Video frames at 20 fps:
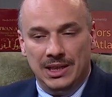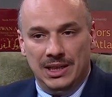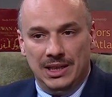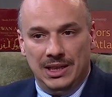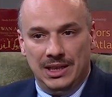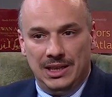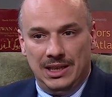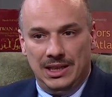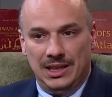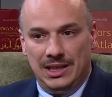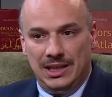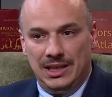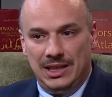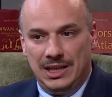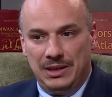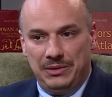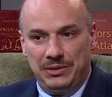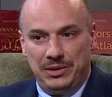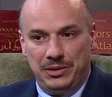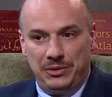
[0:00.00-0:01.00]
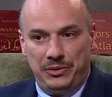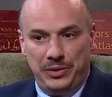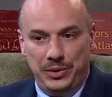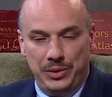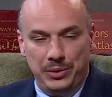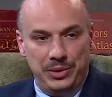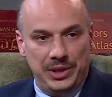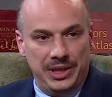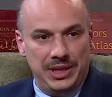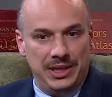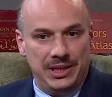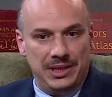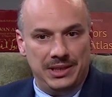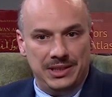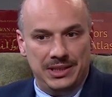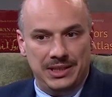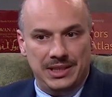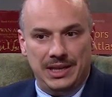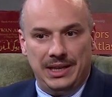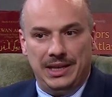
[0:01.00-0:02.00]
After a few
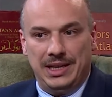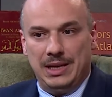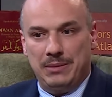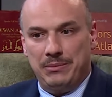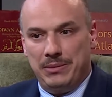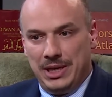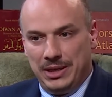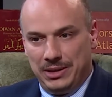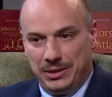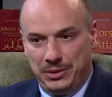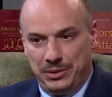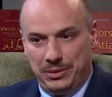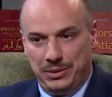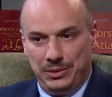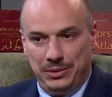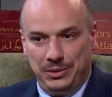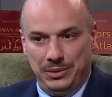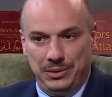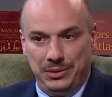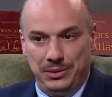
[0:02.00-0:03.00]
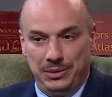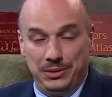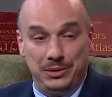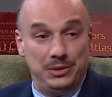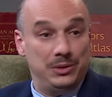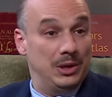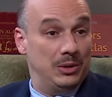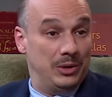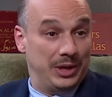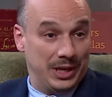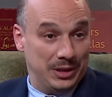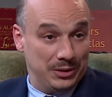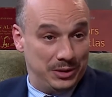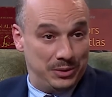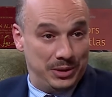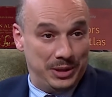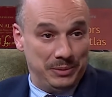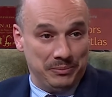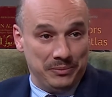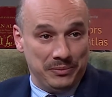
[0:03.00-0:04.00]
years, I came back to our
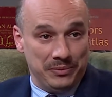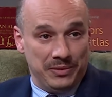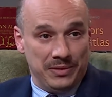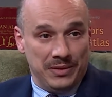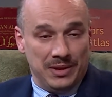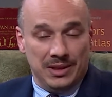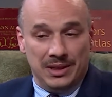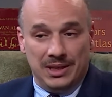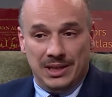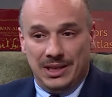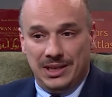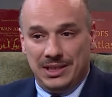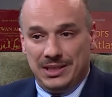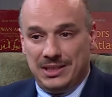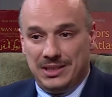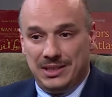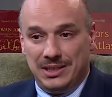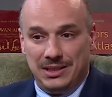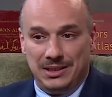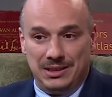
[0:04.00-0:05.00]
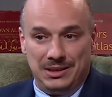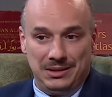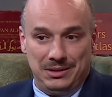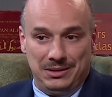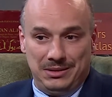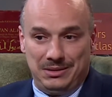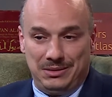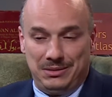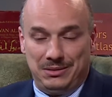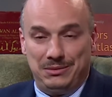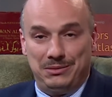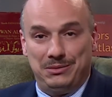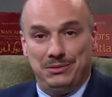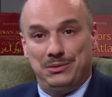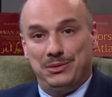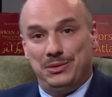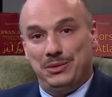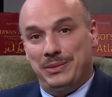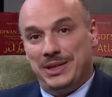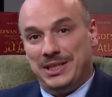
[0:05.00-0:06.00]
country. I started
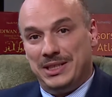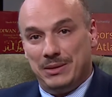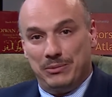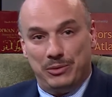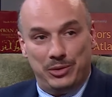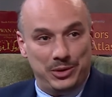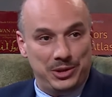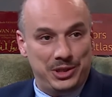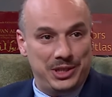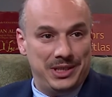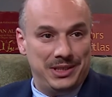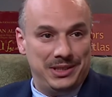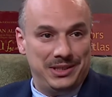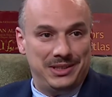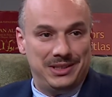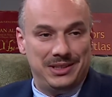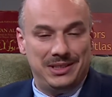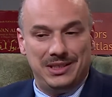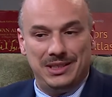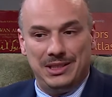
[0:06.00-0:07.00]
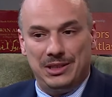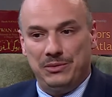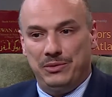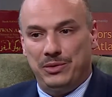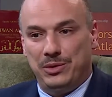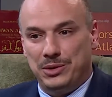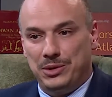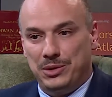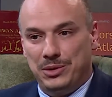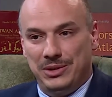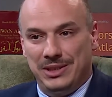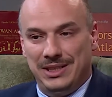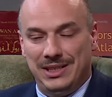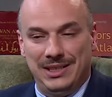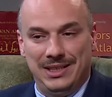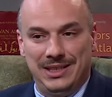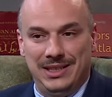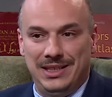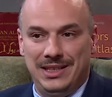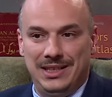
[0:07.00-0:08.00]
to make some projects.
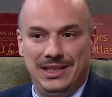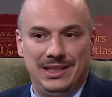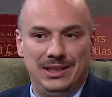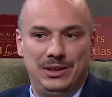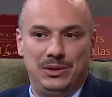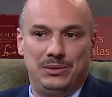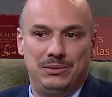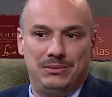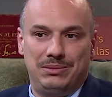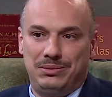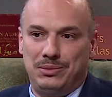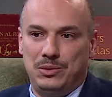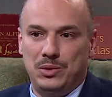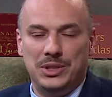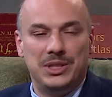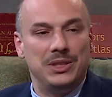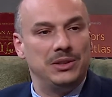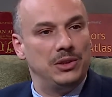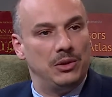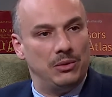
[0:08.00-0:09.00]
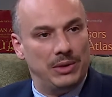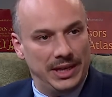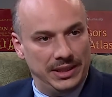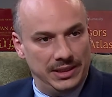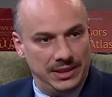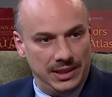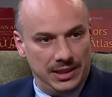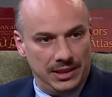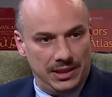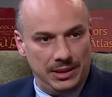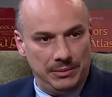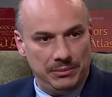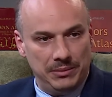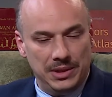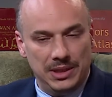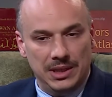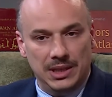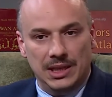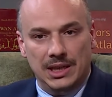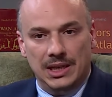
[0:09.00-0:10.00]
Unfortunately, it wasn't the right time.
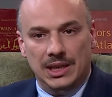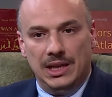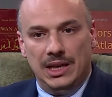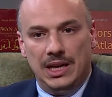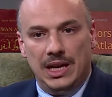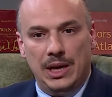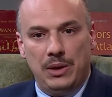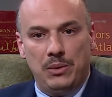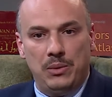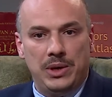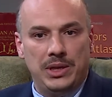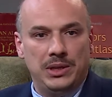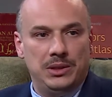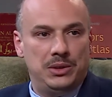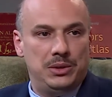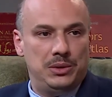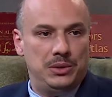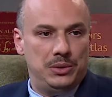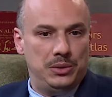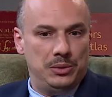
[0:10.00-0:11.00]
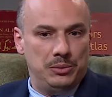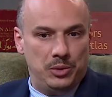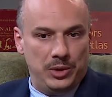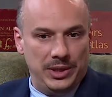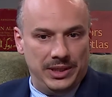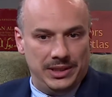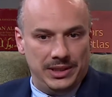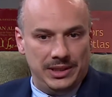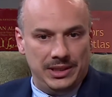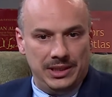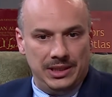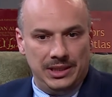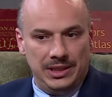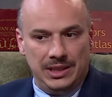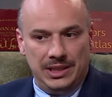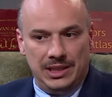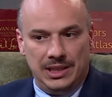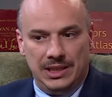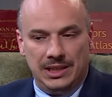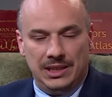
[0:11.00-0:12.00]
I went to
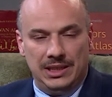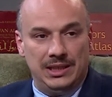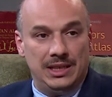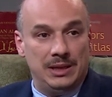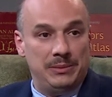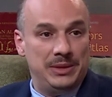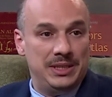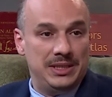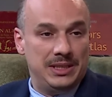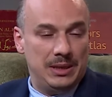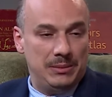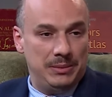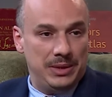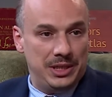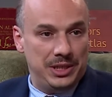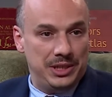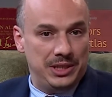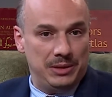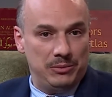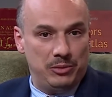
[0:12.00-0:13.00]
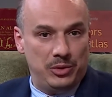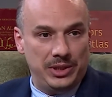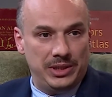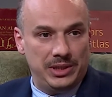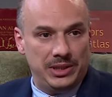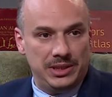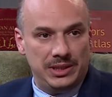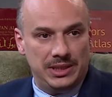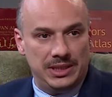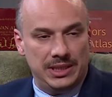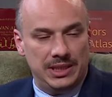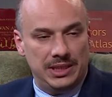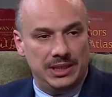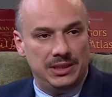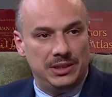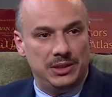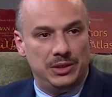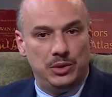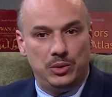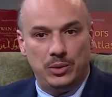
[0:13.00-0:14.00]
Britain, and I'm established in Britain
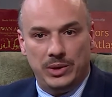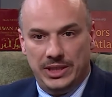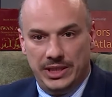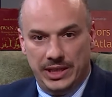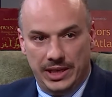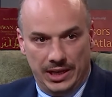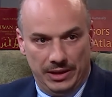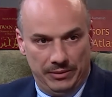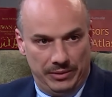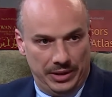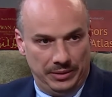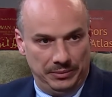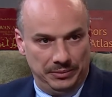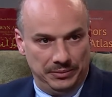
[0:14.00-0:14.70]
since 2011.